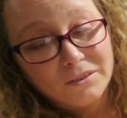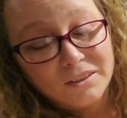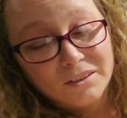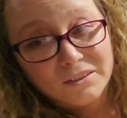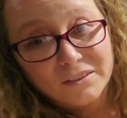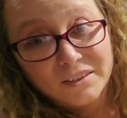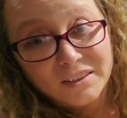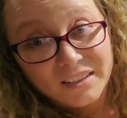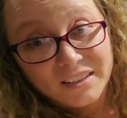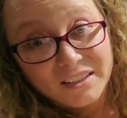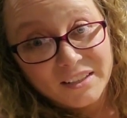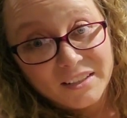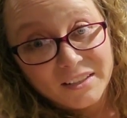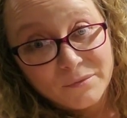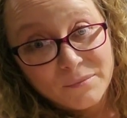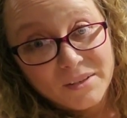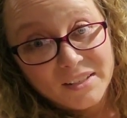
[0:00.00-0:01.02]
look really
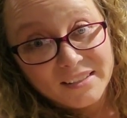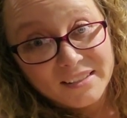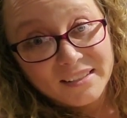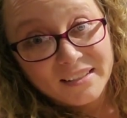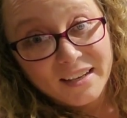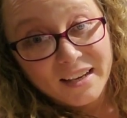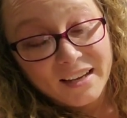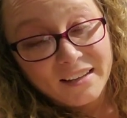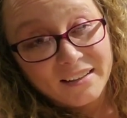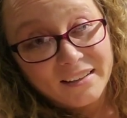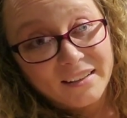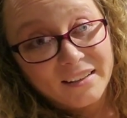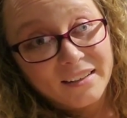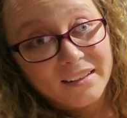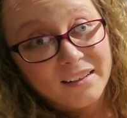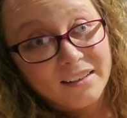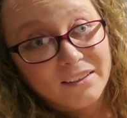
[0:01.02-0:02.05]
good mixed together,
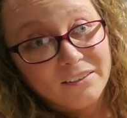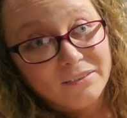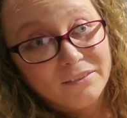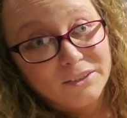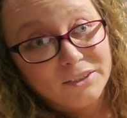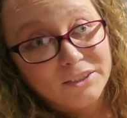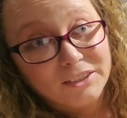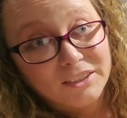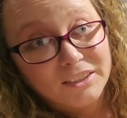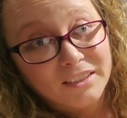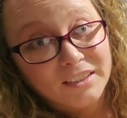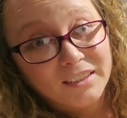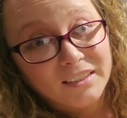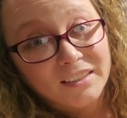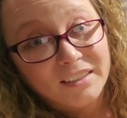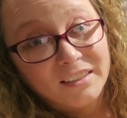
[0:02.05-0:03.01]
for sure.